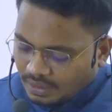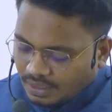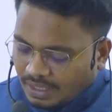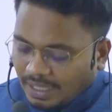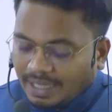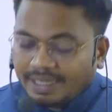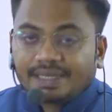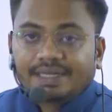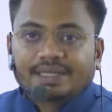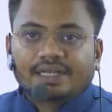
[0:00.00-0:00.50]

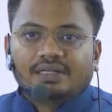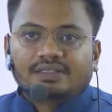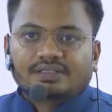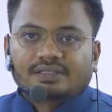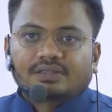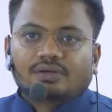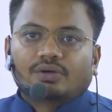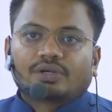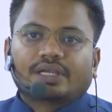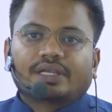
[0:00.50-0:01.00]
agriculture.
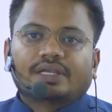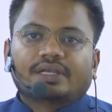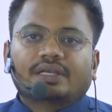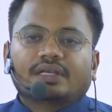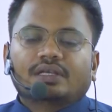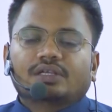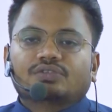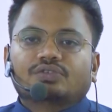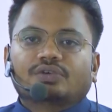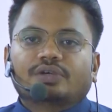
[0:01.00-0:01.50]
Okay,
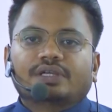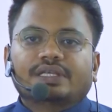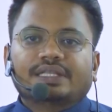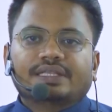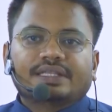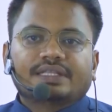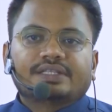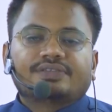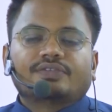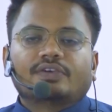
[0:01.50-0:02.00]
so
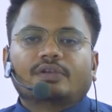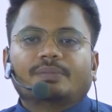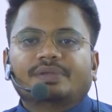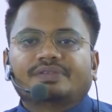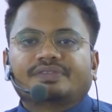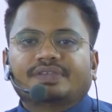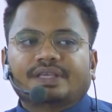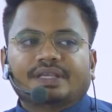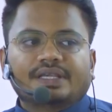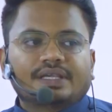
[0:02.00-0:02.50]
in this we will be
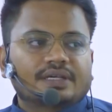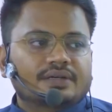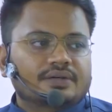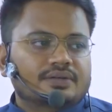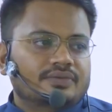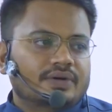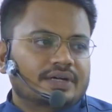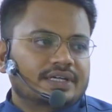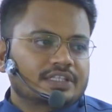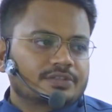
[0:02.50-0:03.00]
seeing
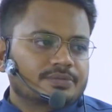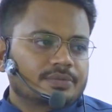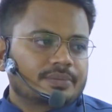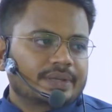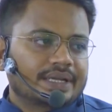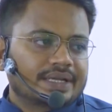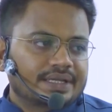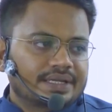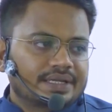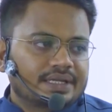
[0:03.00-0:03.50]
what is meant
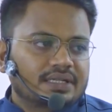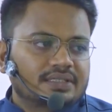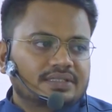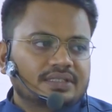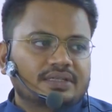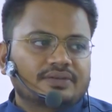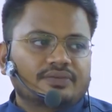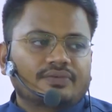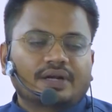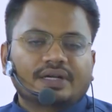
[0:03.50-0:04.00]
by
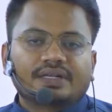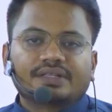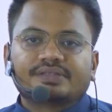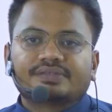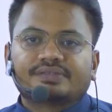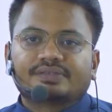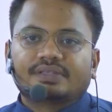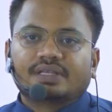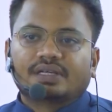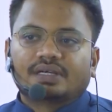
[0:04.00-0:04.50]
agriculture, what
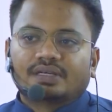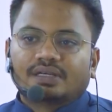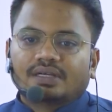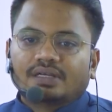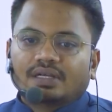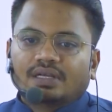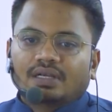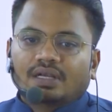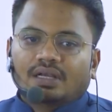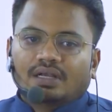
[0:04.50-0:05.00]
is the
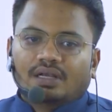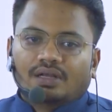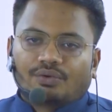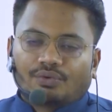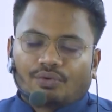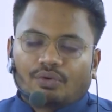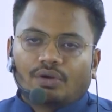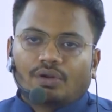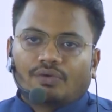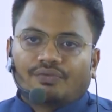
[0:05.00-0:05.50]

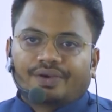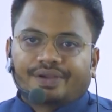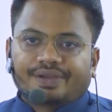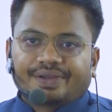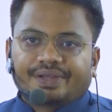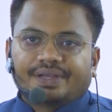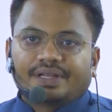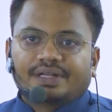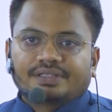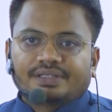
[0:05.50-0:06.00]
role of
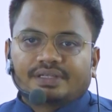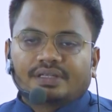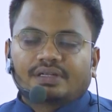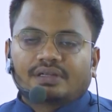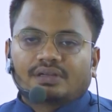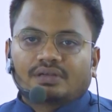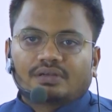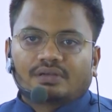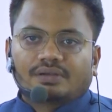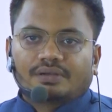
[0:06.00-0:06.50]
agriculture,
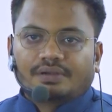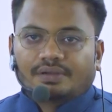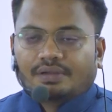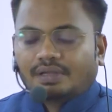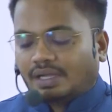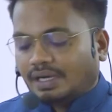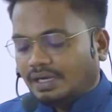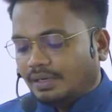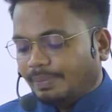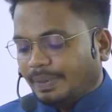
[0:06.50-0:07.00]

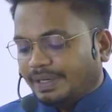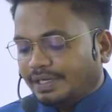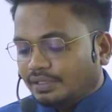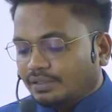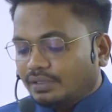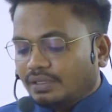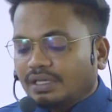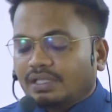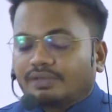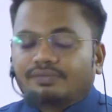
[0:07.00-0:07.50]
and
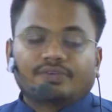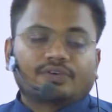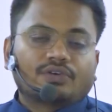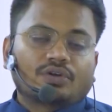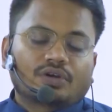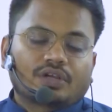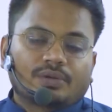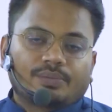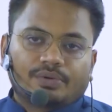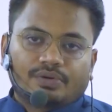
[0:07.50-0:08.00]
particularly if you
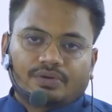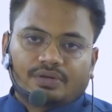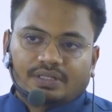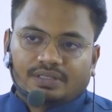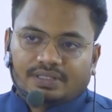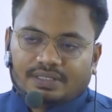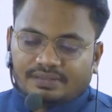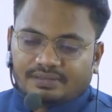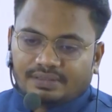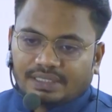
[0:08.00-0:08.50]
talk about
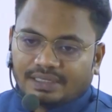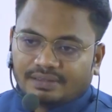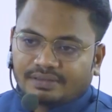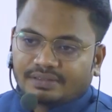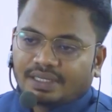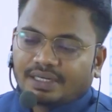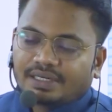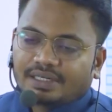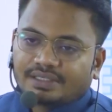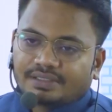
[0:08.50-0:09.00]
this
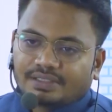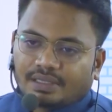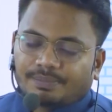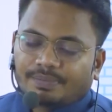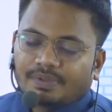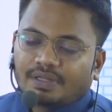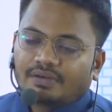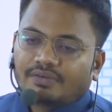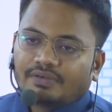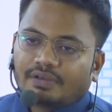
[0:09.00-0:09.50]
Ncrt
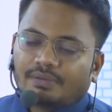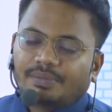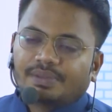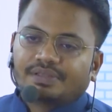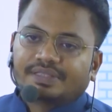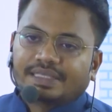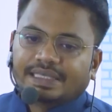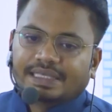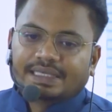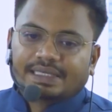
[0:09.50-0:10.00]
chapter, we will be
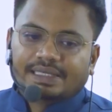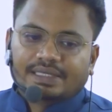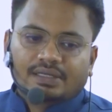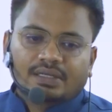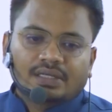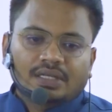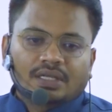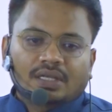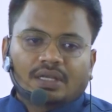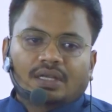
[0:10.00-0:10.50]
seeing
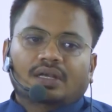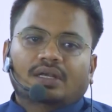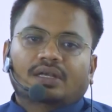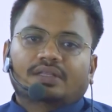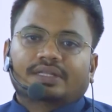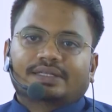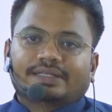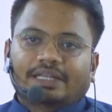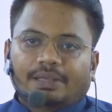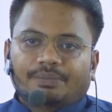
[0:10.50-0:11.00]

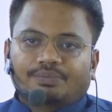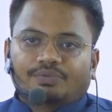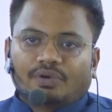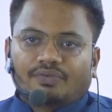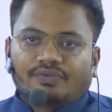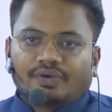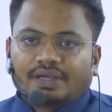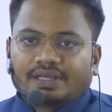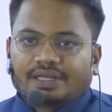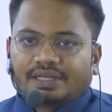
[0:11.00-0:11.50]
the types
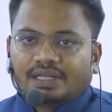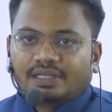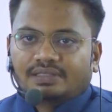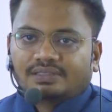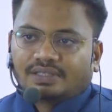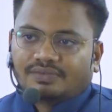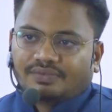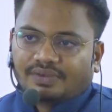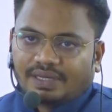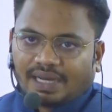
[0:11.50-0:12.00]
of
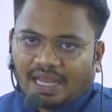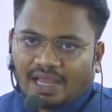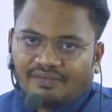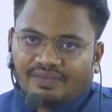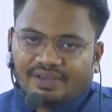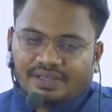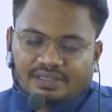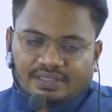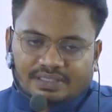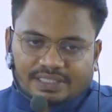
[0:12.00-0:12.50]
agriculture we are
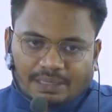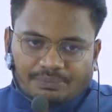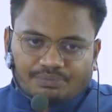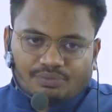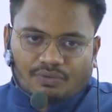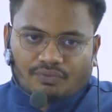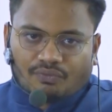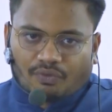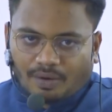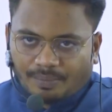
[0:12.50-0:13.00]
having, the types
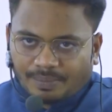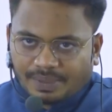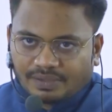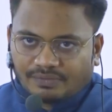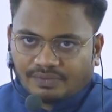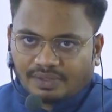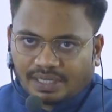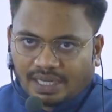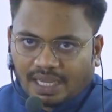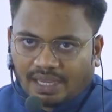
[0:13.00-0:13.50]
of farming
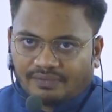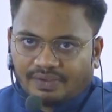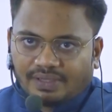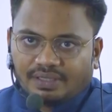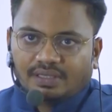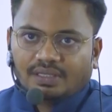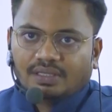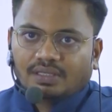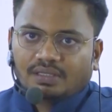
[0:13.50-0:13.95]
we are having.